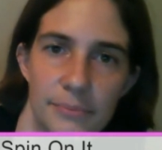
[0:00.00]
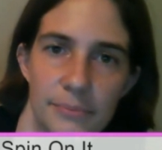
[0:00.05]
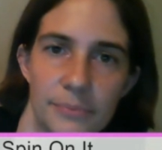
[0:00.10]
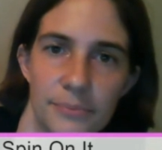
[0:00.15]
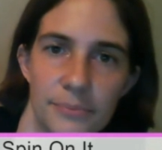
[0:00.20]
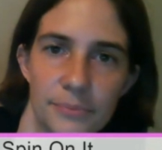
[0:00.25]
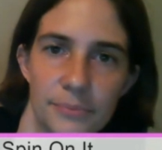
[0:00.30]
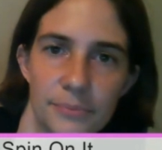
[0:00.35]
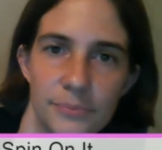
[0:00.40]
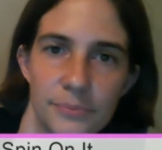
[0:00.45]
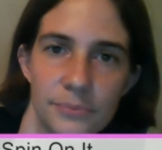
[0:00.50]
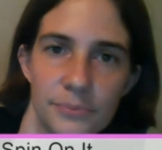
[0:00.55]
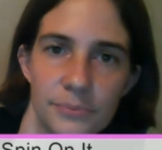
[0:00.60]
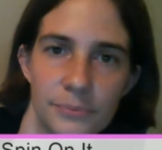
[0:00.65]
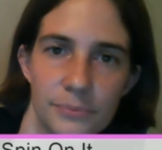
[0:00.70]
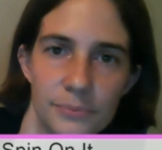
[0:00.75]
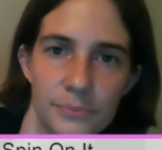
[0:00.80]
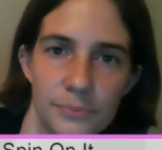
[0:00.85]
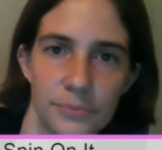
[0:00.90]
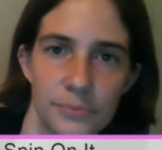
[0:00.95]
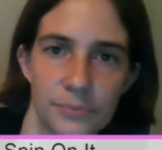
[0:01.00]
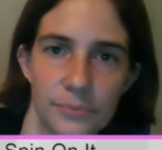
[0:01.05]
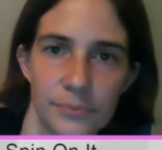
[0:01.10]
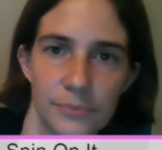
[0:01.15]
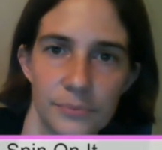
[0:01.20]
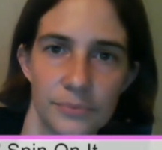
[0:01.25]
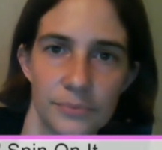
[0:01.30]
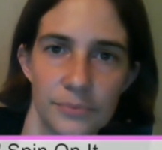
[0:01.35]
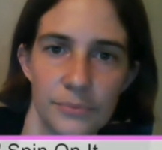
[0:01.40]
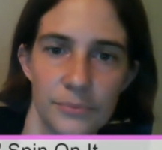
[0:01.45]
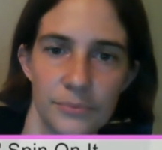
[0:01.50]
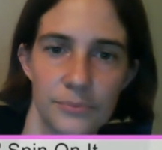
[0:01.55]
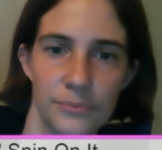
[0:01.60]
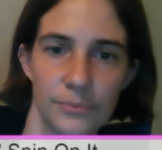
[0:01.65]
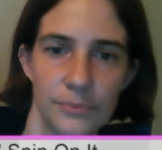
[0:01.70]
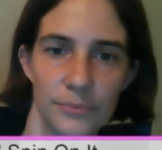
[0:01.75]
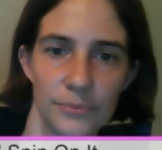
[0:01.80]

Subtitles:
(no one is talking)